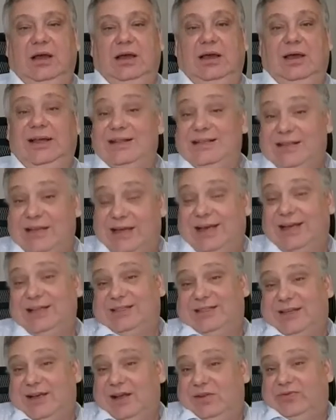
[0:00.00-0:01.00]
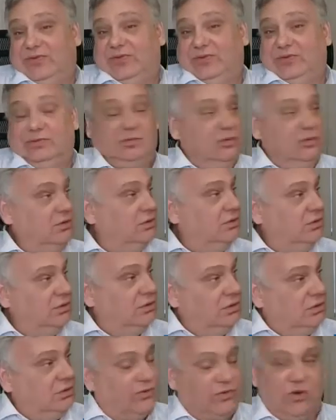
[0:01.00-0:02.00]
India itself,
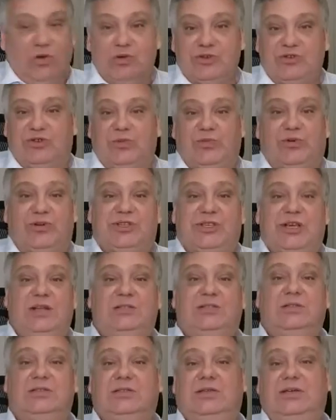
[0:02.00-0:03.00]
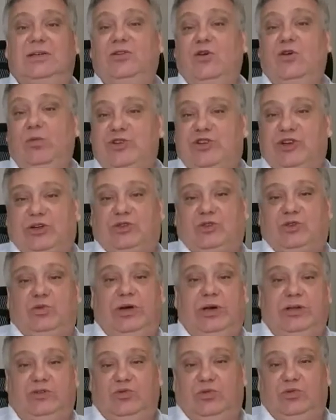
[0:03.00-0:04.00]
of course, represented an object
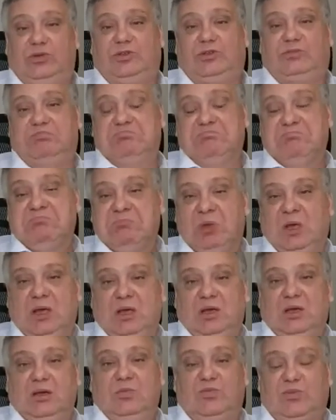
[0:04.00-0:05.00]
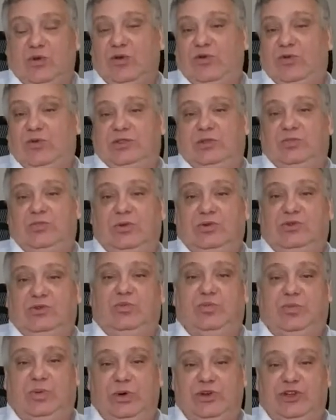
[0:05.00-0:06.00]
where it was profitable to
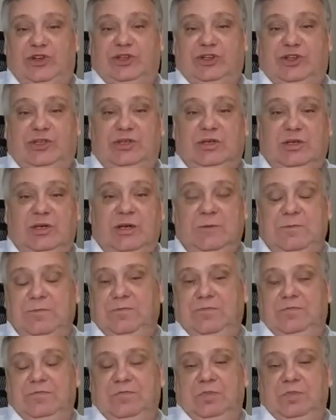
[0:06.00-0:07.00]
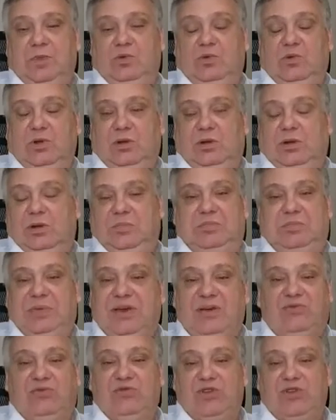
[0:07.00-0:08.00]
purchase a
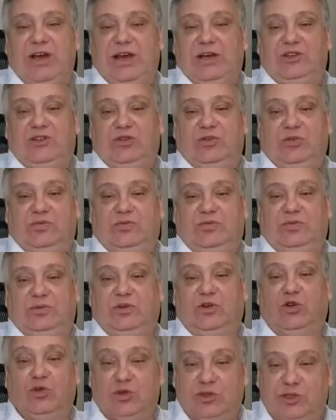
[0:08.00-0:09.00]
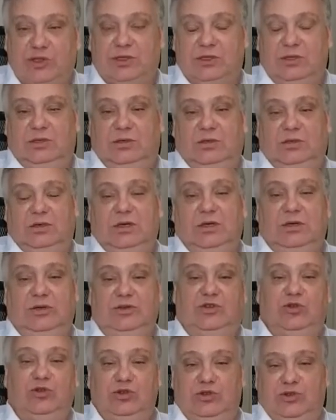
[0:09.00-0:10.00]
big variety of goods
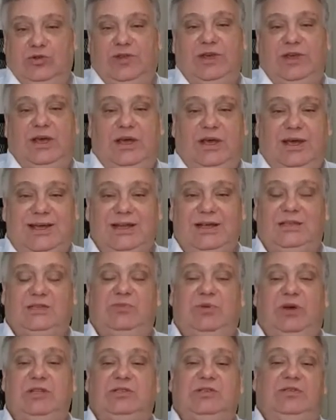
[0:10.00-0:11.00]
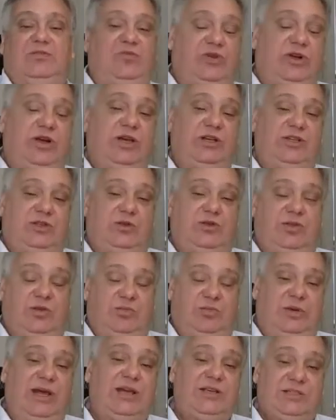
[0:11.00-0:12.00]
due to their inexpensive price in the
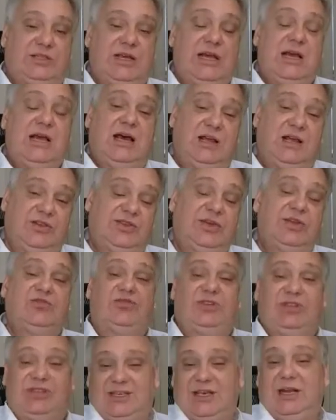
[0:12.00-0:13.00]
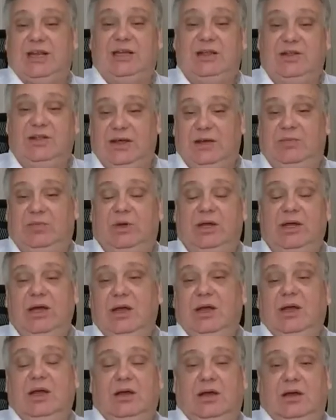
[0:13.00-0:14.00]
place, and then reselling them
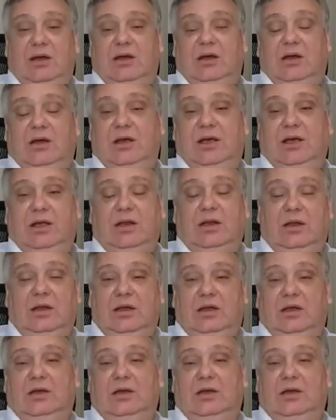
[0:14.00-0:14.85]
in